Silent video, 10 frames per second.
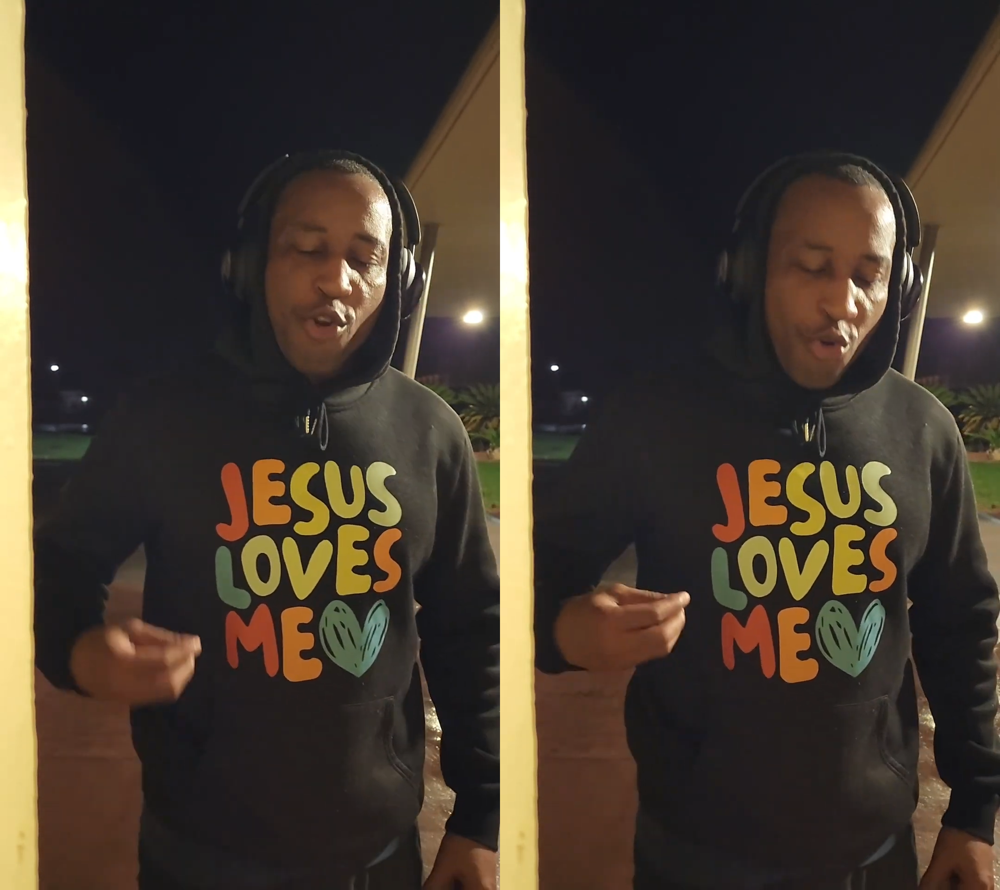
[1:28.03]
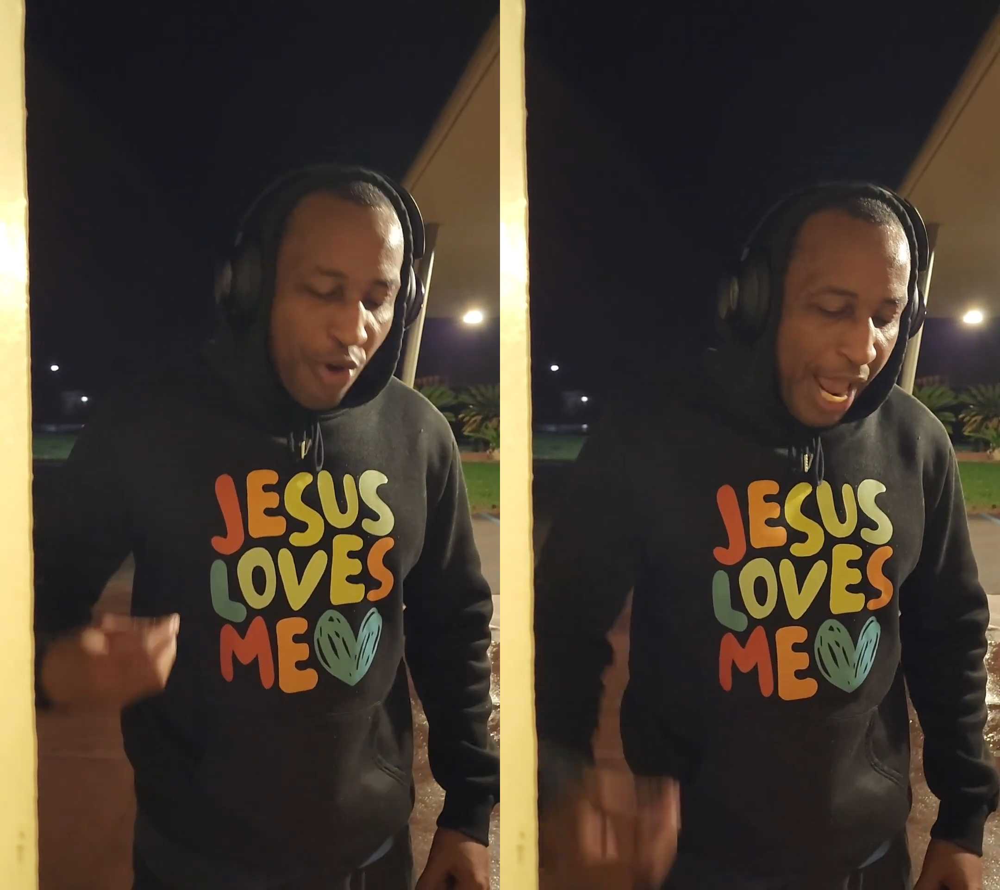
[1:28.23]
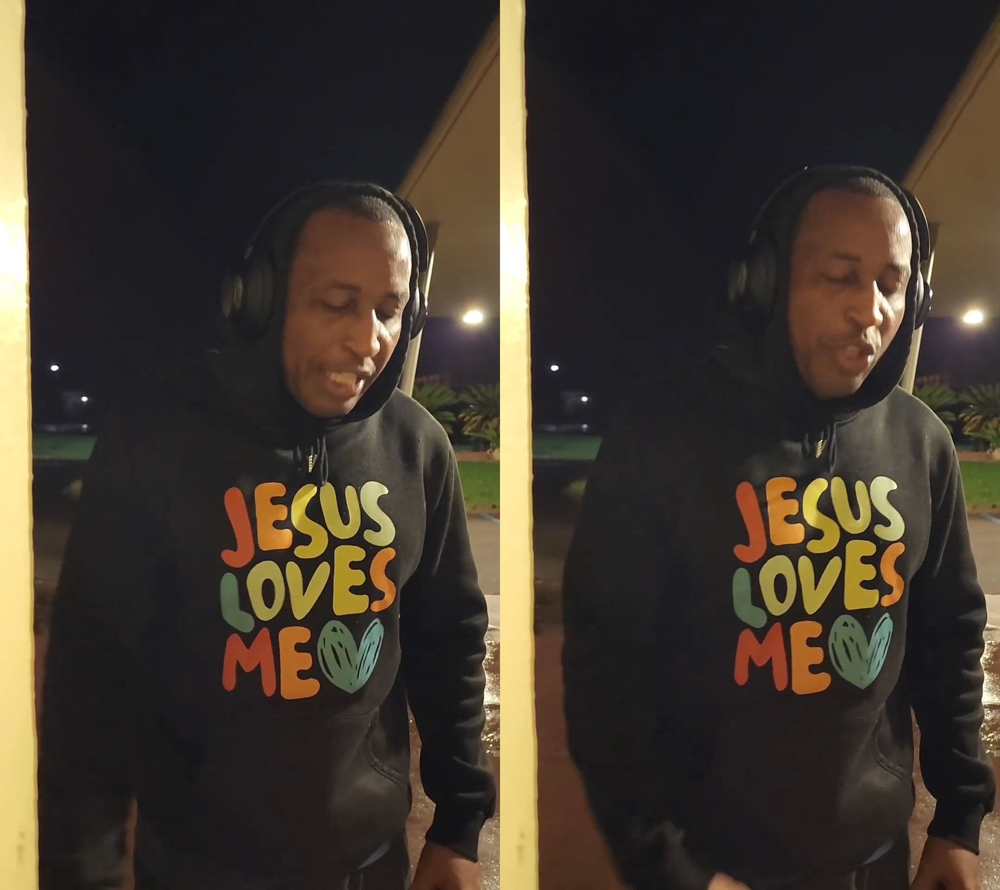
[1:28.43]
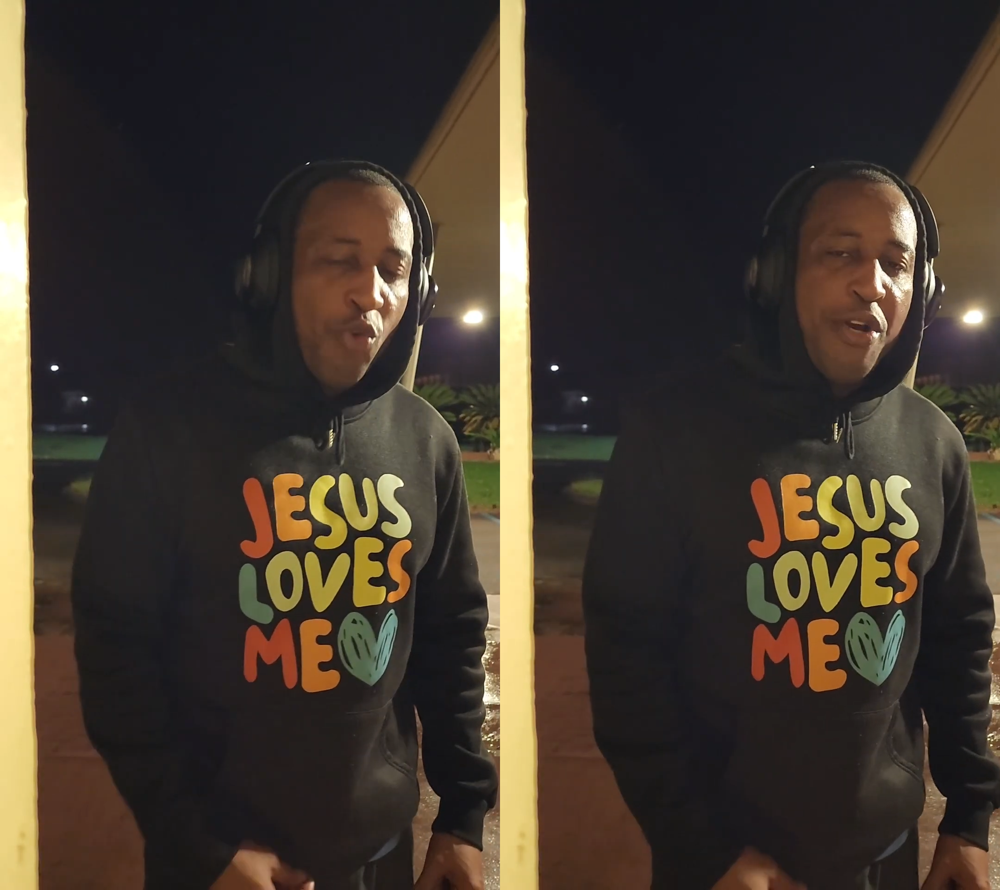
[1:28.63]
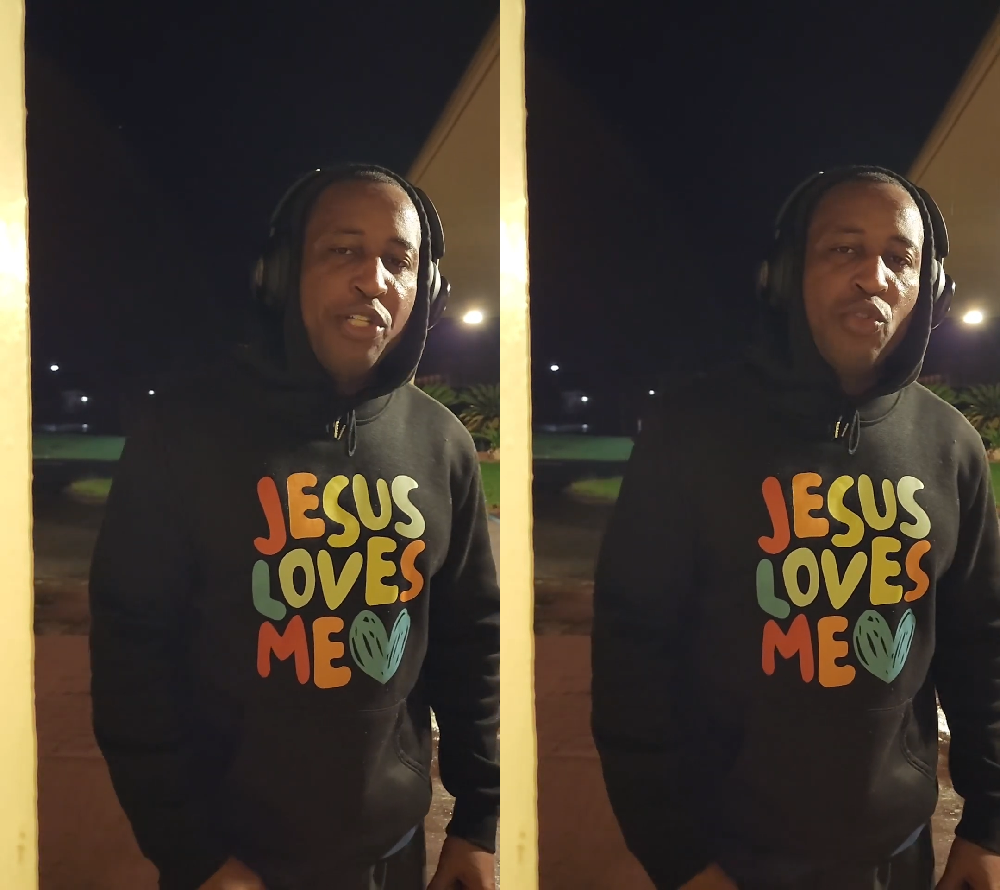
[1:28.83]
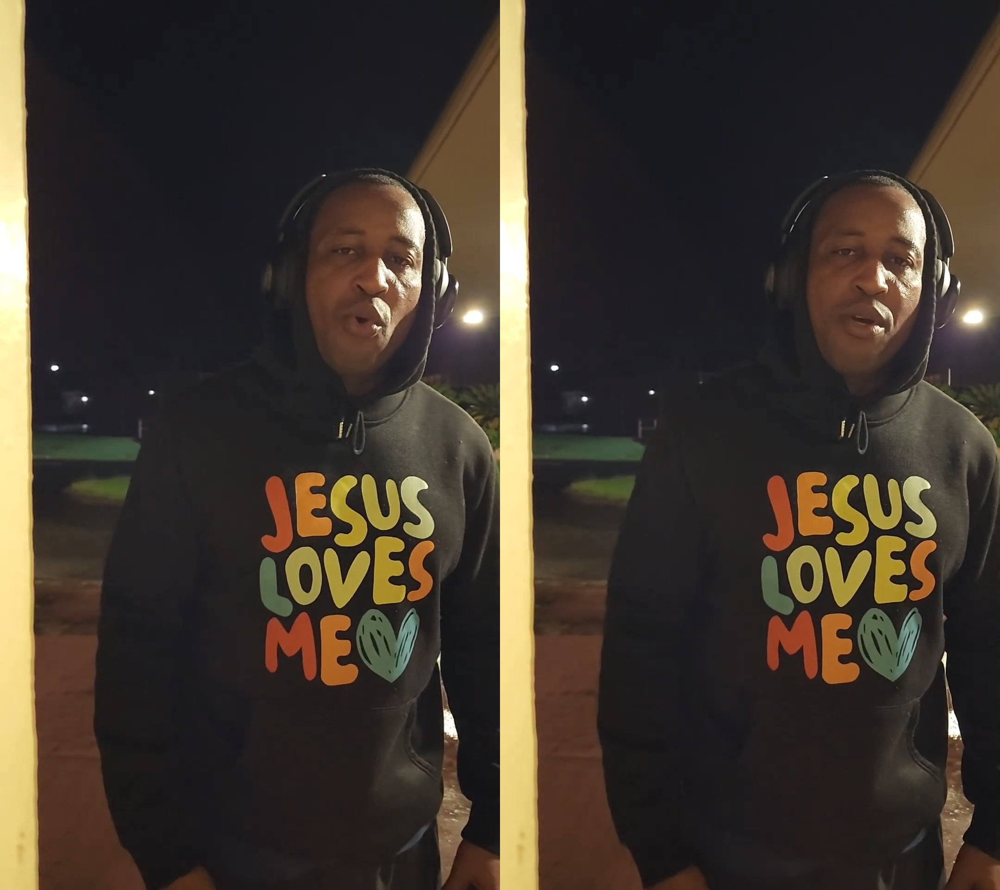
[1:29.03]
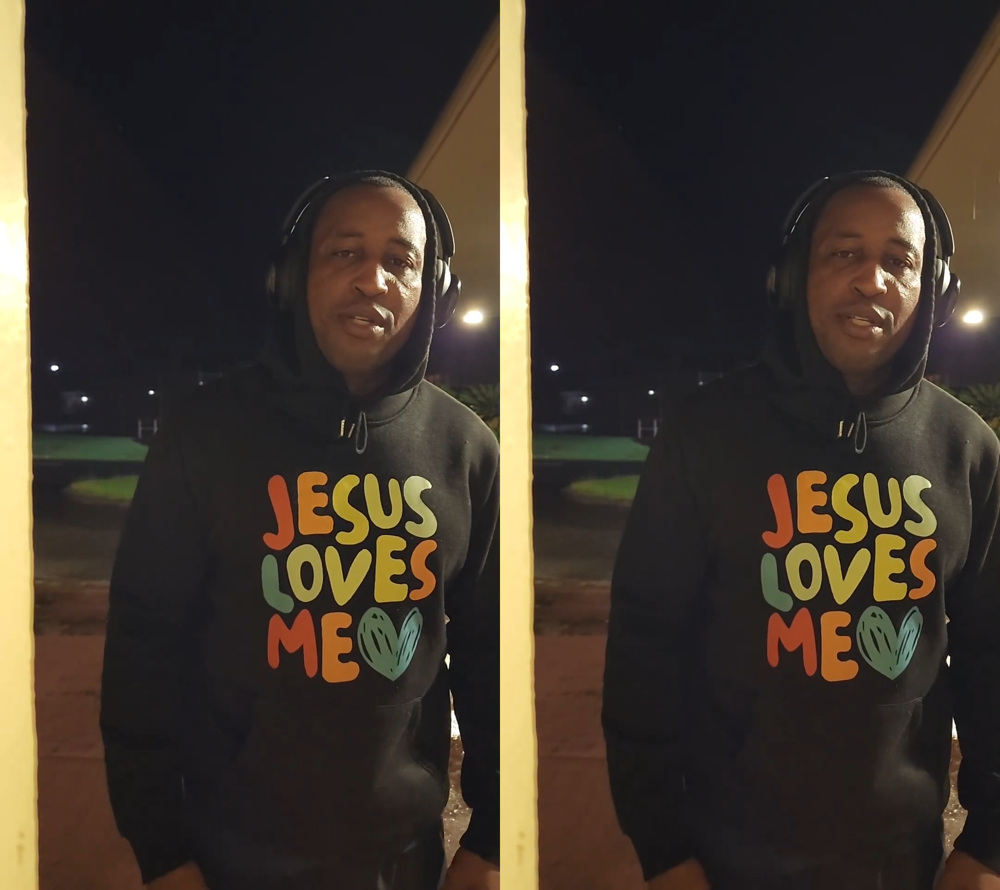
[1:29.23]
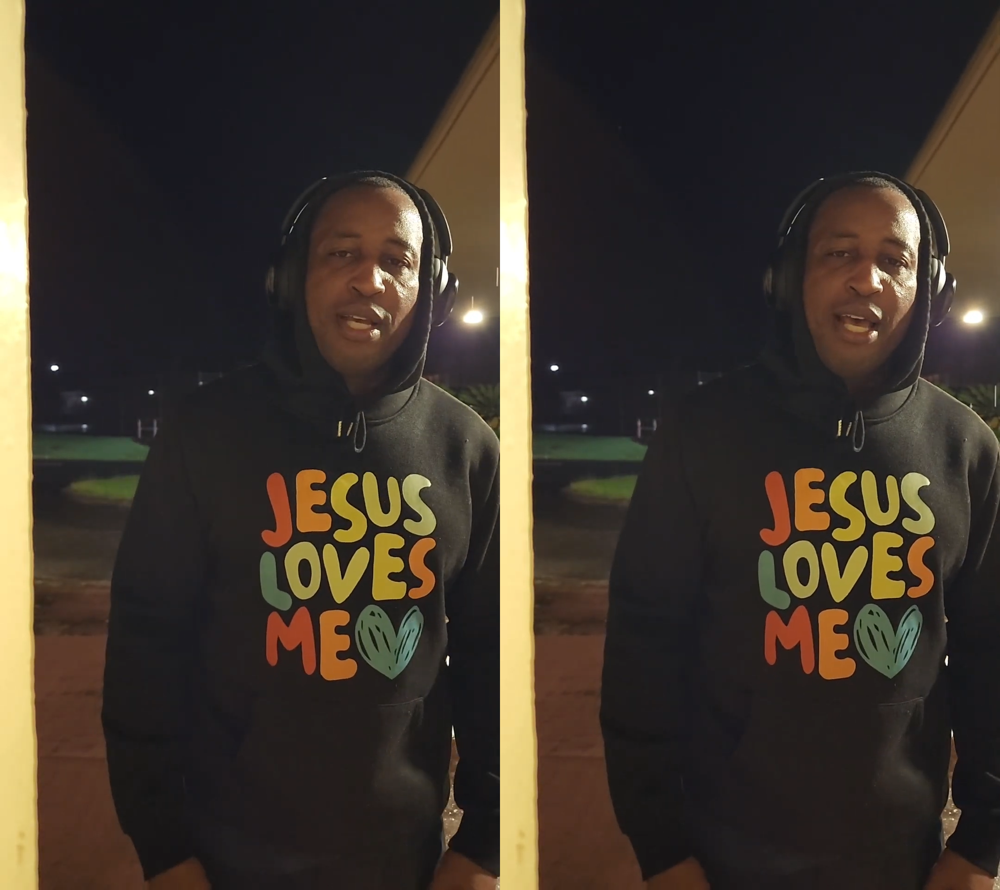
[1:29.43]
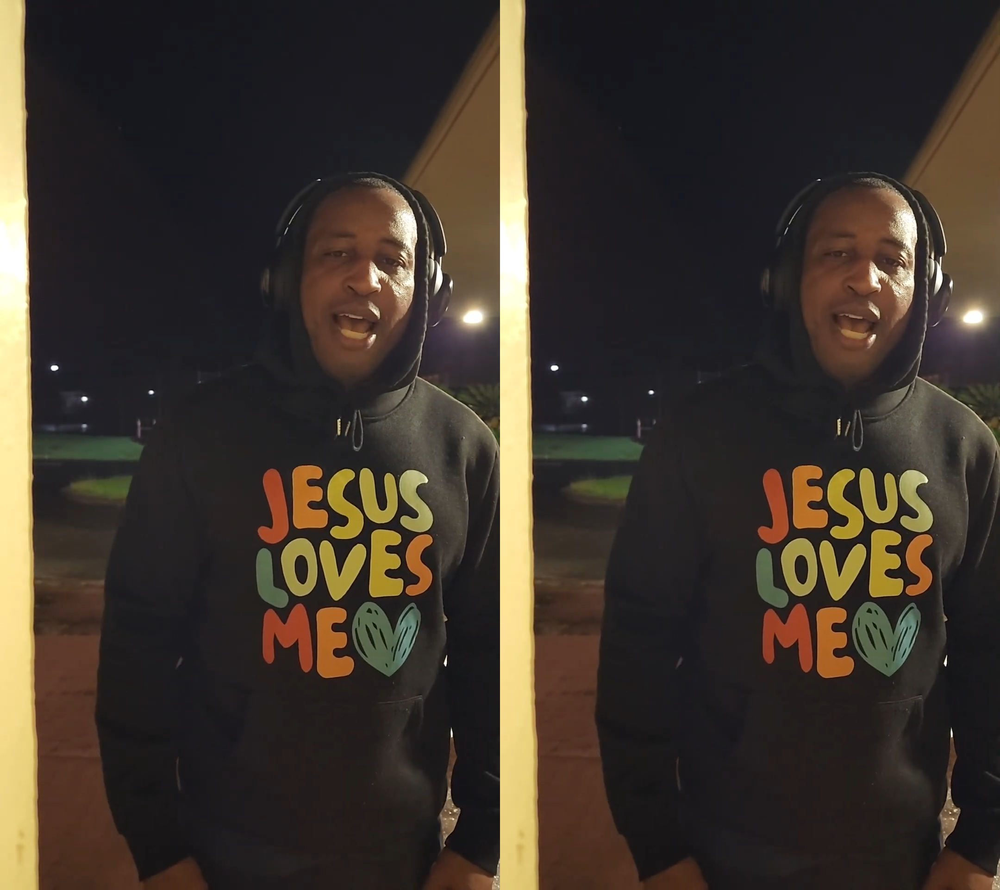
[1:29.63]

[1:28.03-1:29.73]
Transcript: create the resource.